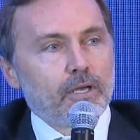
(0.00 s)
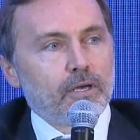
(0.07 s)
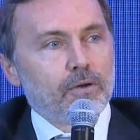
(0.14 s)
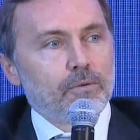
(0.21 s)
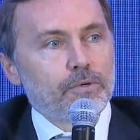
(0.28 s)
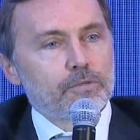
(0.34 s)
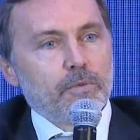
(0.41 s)

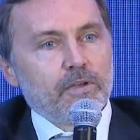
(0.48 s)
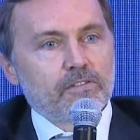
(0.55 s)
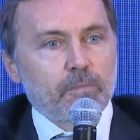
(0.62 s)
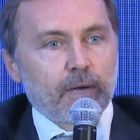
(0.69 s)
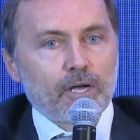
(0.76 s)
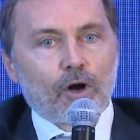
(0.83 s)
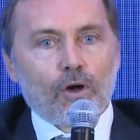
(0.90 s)
which means
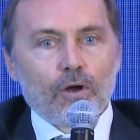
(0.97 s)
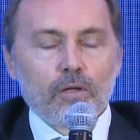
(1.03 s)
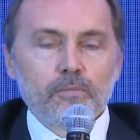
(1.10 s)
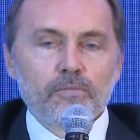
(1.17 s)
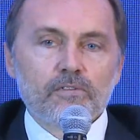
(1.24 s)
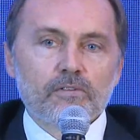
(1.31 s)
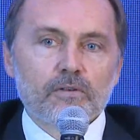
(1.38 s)
my
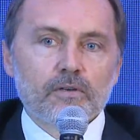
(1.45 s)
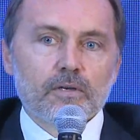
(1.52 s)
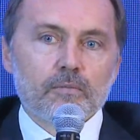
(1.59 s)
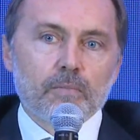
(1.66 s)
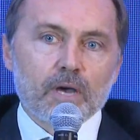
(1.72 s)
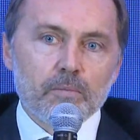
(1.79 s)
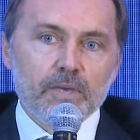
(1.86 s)
columns,
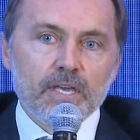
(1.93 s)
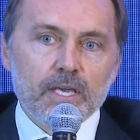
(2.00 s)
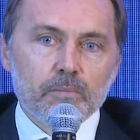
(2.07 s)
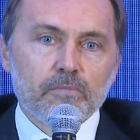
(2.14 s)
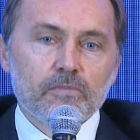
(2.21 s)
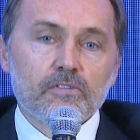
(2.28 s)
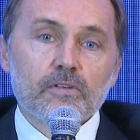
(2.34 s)
my
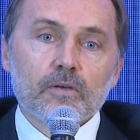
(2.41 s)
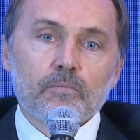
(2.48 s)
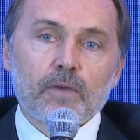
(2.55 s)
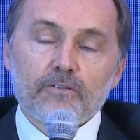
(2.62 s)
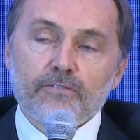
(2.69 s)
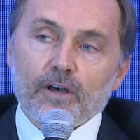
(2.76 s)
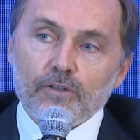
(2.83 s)
beams,
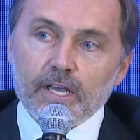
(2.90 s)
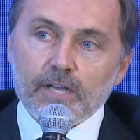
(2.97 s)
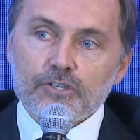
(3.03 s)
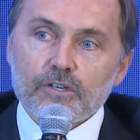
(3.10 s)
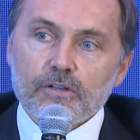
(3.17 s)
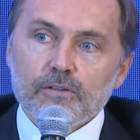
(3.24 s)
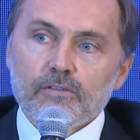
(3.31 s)
my
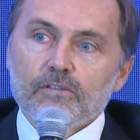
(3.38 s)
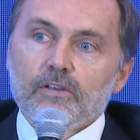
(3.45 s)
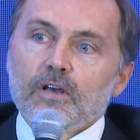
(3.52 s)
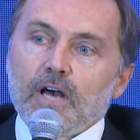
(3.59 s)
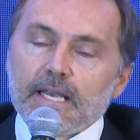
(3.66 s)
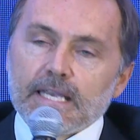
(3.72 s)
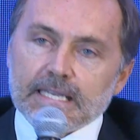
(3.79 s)
foundations,
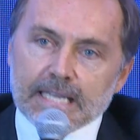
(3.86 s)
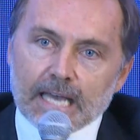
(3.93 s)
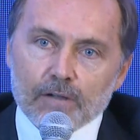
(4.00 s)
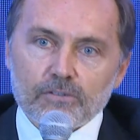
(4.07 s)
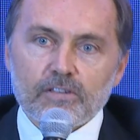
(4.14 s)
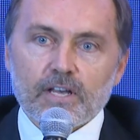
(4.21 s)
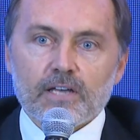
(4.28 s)
I can
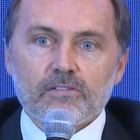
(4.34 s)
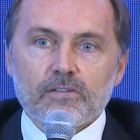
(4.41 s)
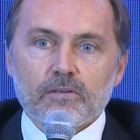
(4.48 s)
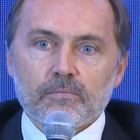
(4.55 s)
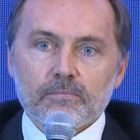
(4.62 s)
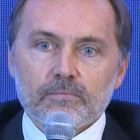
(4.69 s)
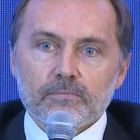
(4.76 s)
downsize
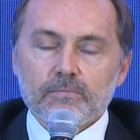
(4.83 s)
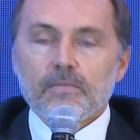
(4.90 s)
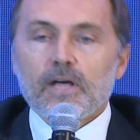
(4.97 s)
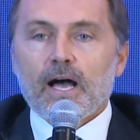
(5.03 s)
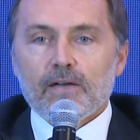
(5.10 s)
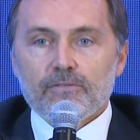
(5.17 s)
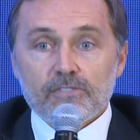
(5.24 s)
them.
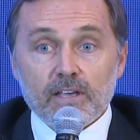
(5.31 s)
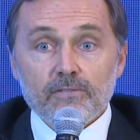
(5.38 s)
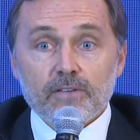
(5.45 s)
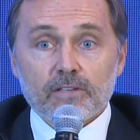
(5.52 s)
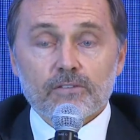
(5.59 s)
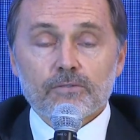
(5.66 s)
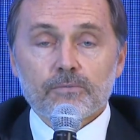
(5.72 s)
I have
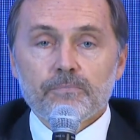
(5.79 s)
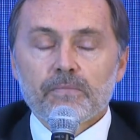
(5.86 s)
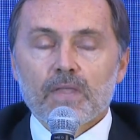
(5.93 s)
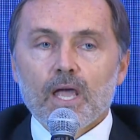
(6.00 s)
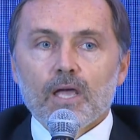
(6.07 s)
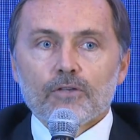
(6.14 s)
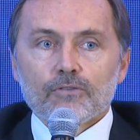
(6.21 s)
savings.
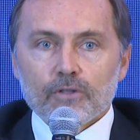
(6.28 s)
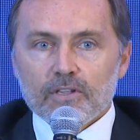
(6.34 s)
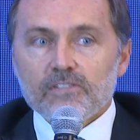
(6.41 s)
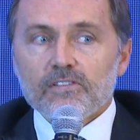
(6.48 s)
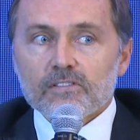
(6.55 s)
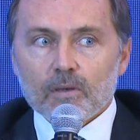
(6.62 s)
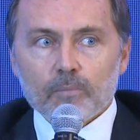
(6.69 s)
So
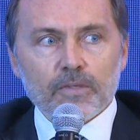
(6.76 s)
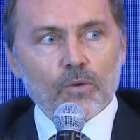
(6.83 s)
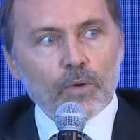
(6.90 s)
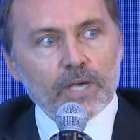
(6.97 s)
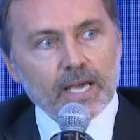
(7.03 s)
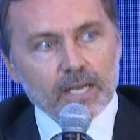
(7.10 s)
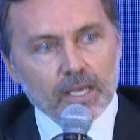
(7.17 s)
this is something
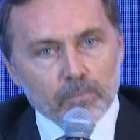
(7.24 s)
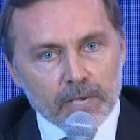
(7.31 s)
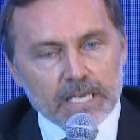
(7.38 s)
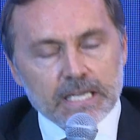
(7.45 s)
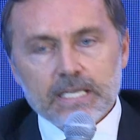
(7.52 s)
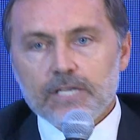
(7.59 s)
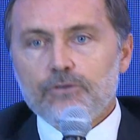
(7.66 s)
we can
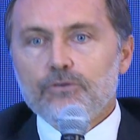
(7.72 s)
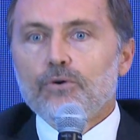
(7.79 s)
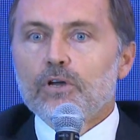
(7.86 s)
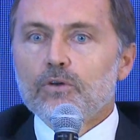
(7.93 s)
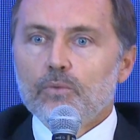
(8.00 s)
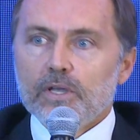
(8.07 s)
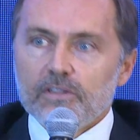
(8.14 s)
immediately do,
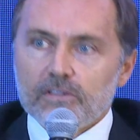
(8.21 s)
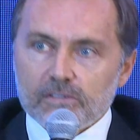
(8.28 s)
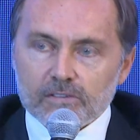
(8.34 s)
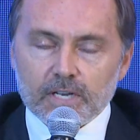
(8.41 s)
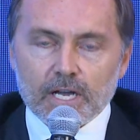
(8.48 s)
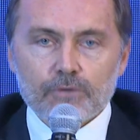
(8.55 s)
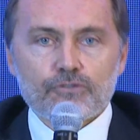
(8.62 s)
and this
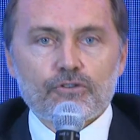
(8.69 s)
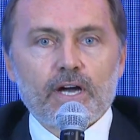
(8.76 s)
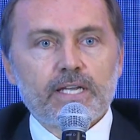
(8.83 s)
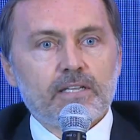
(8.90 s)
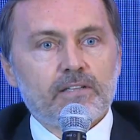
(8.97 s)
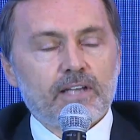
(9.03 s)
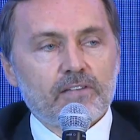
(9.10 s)
is now
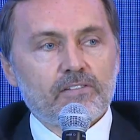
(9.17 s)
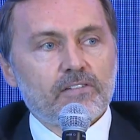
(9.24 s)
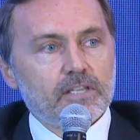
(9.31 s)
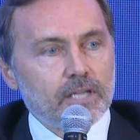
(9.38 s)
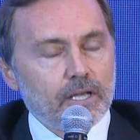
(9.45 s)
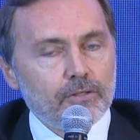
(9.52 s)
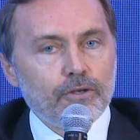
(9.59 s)
tried and
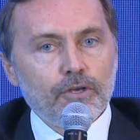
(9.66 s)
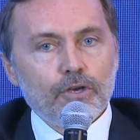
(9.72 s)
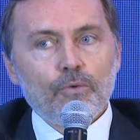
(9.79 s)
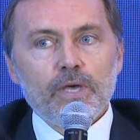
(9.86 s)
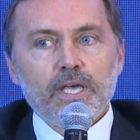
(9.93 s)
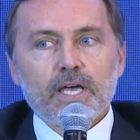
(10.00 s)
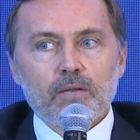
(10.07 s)
tested in the
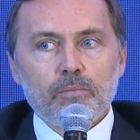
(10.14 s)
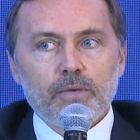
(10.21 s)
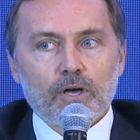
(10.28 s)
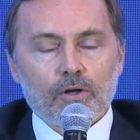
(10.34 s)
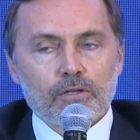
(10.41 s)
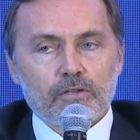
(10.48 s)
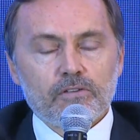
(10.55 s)
UAE and
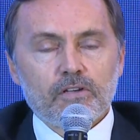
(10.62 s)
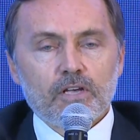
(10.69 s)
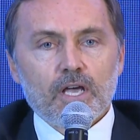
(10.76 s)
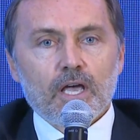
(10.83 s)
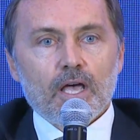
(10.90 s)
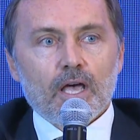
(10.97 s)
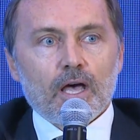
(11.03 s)
beyond.
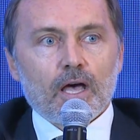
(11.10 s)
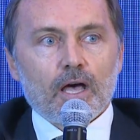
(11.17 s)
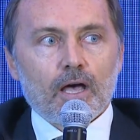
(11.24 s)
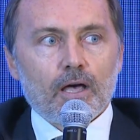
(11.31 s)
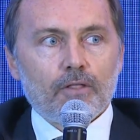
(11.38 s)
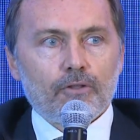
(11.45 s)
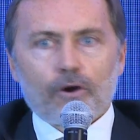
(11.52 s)

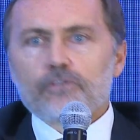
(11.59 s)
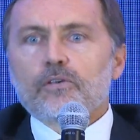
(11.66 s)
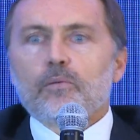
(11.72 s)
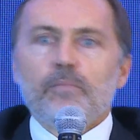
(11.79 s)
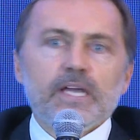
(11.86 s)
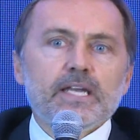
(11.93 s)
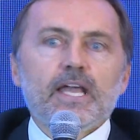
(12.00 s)
There are
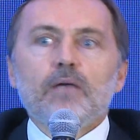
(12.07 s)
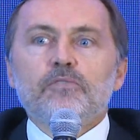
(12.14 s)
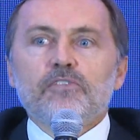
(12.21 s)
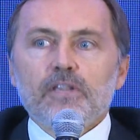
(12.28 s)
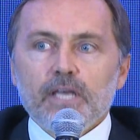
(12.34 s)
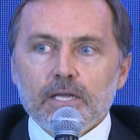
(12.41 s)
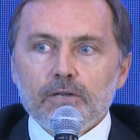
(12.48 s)
some big names
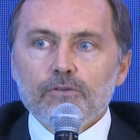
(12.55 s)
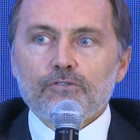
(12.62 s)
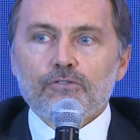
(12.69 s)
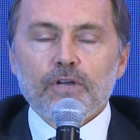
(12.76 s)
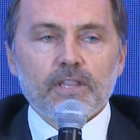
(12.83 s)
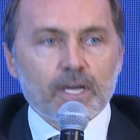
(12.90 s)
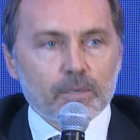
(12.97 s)
in the
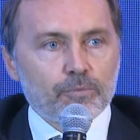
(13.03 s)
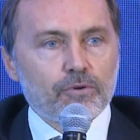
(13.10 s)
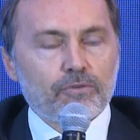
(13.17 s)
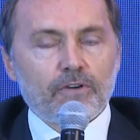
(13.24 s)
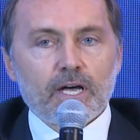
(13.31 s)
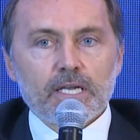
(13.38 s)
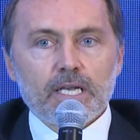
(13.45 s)
industry that
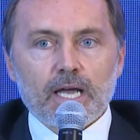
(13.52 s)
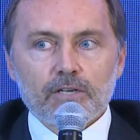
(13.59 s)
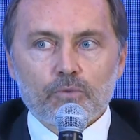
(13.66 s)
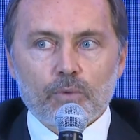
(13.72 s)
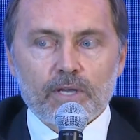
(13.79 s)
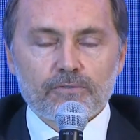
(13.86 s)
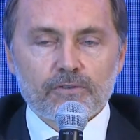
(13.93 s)
provide
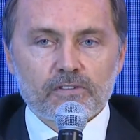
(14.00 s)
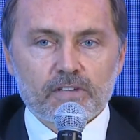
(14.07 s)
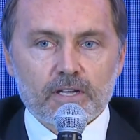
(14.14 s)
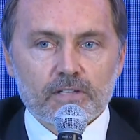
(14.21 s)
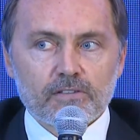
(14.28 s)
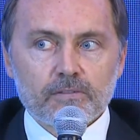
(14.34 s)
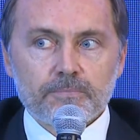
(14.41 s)
lightweight
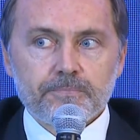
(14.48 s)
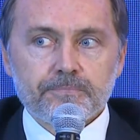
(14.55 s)
facades.